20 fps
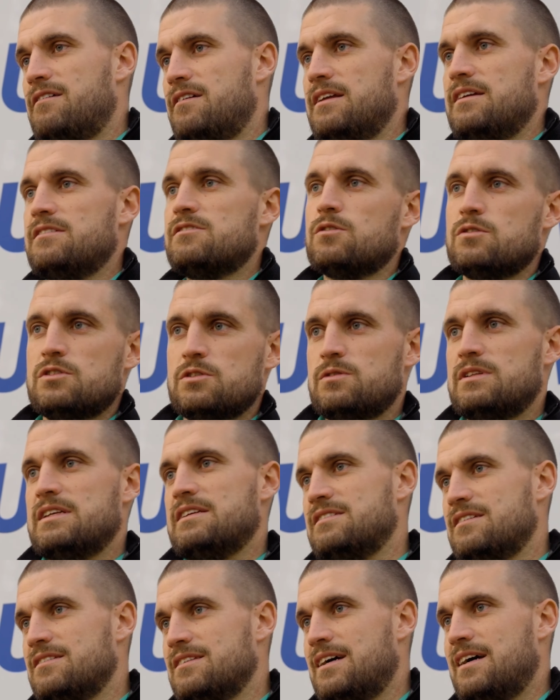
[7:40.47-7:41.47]
at this or do
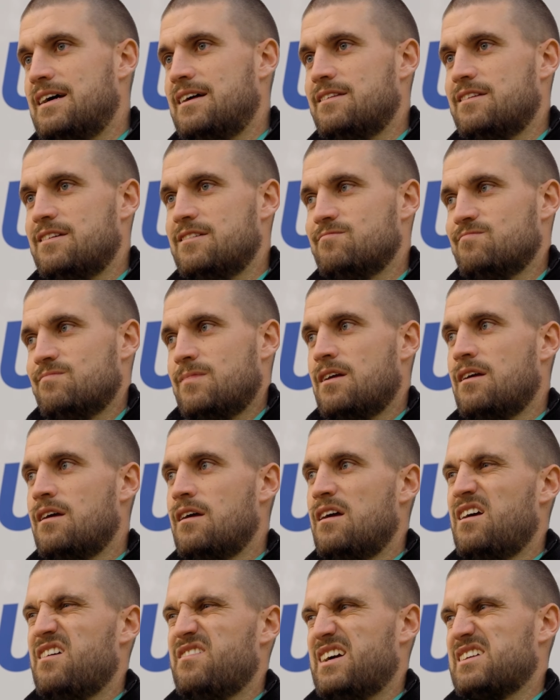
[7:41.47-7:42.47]
this and that that
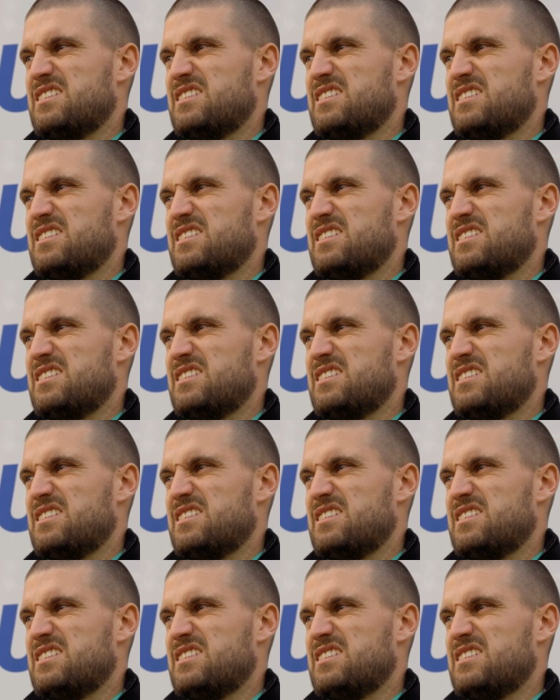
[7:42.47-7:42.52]
I've